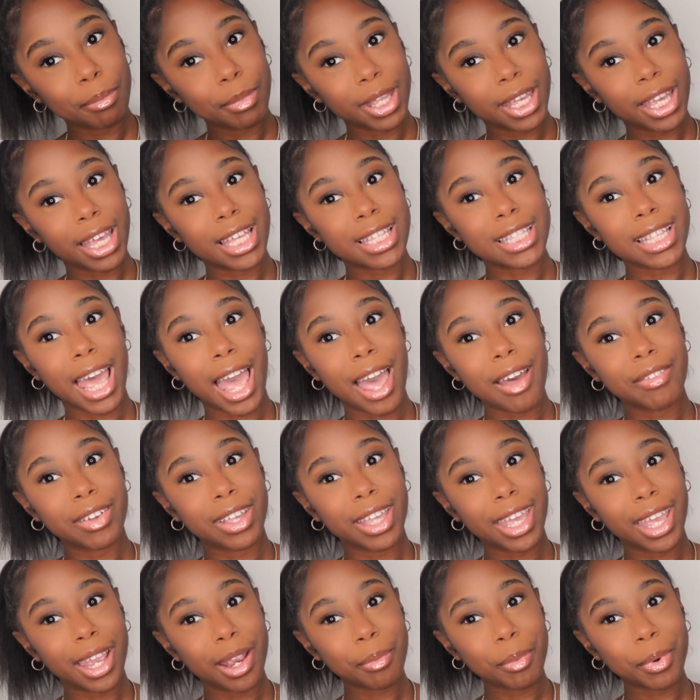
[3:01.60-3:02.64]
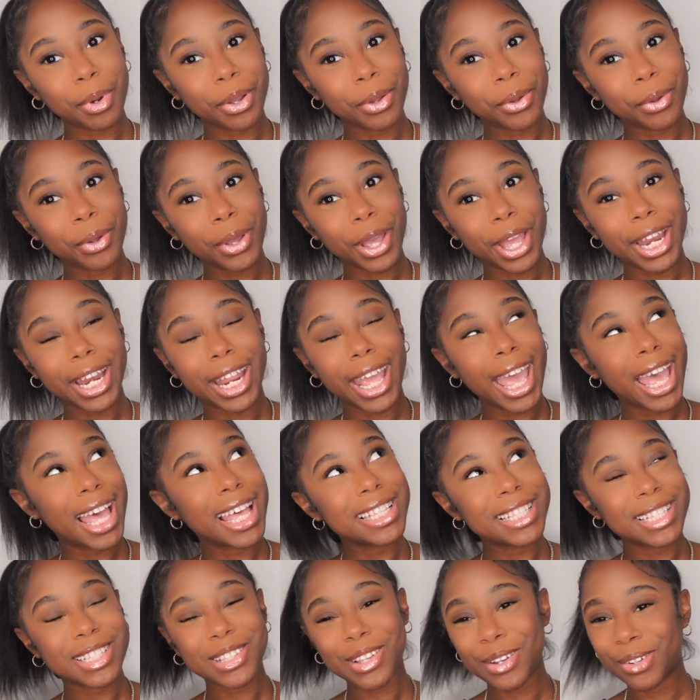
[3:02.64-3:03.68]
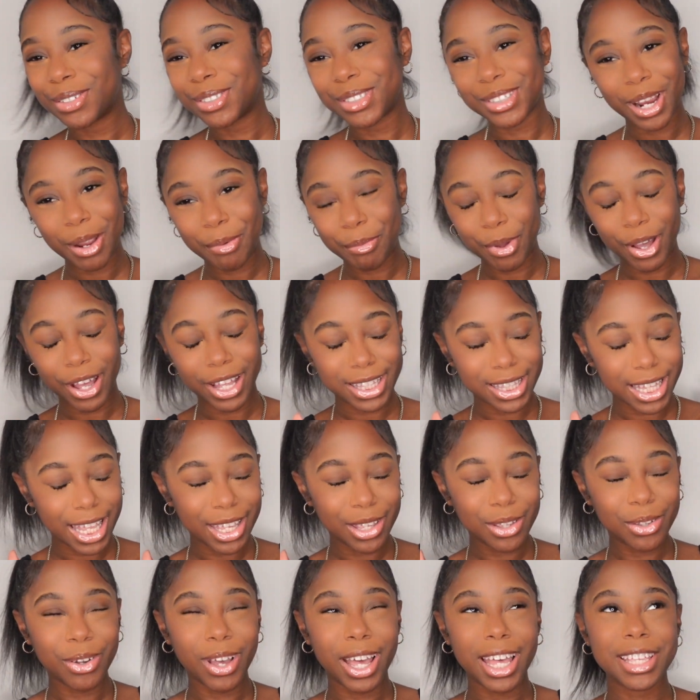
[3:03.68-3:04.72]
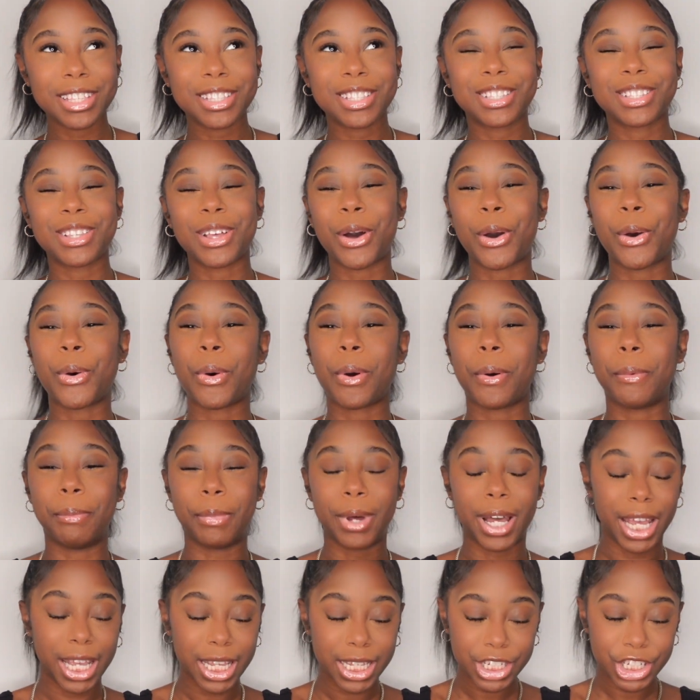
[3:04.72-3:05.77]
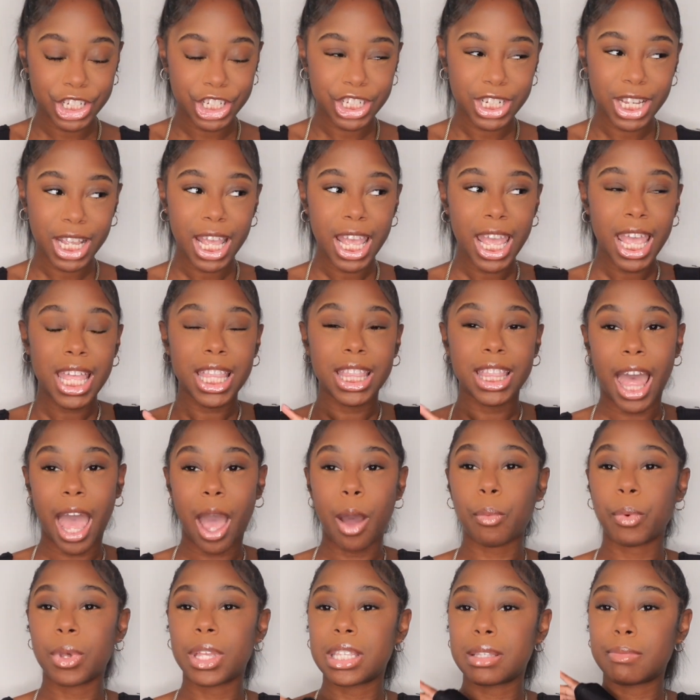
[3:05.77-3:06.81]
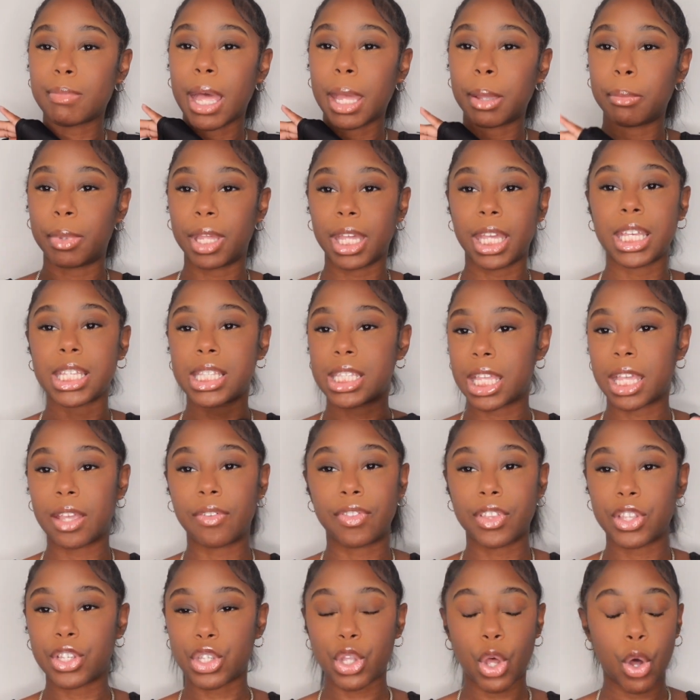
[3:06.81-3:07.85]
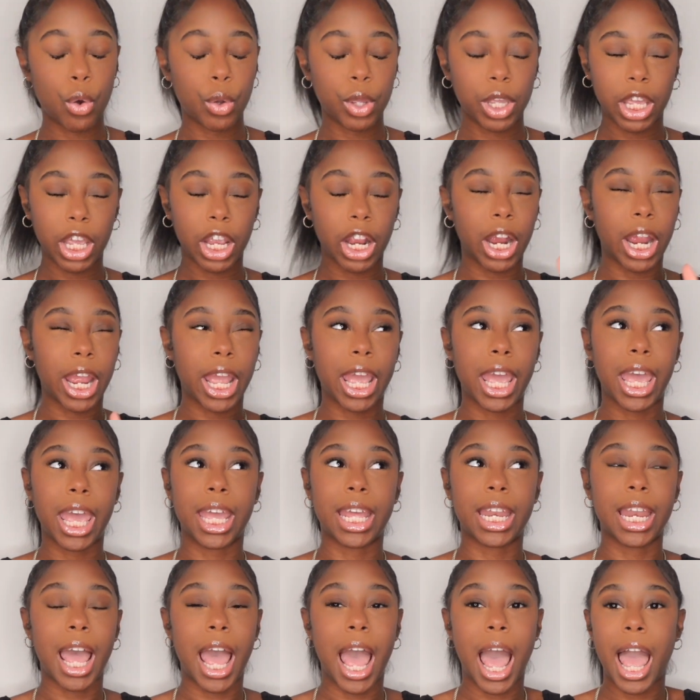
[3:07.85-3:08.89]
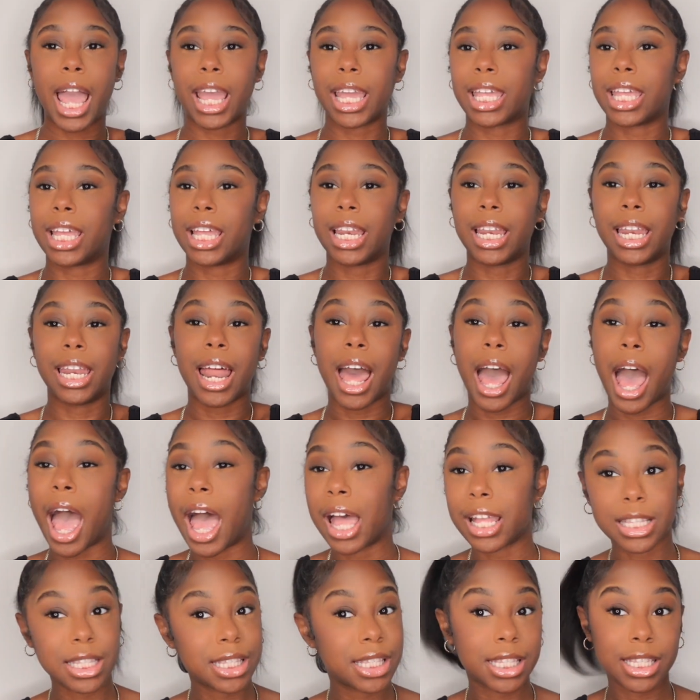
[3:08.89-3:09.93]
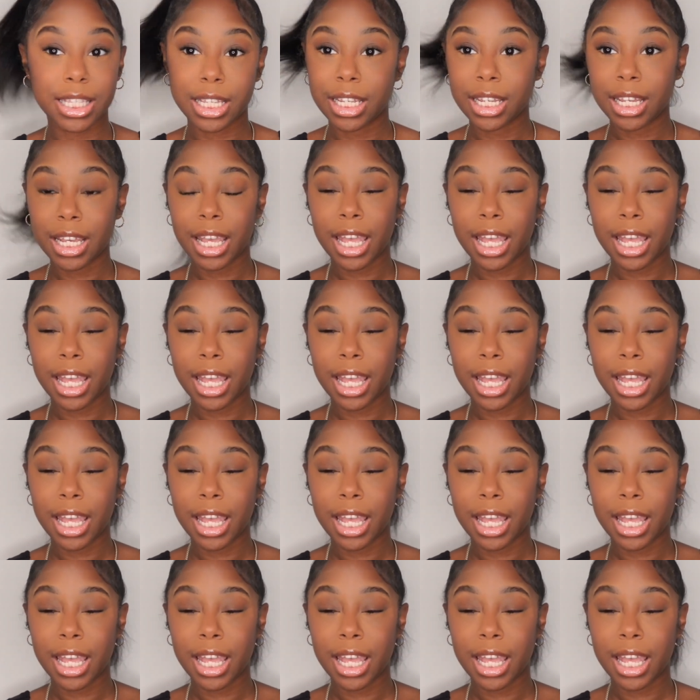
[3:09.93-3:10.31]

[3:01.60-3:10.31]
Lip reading: because I have a camera and it has its own tripod. Thank you guys so much. That was my biggest gift this whole year, and I cannot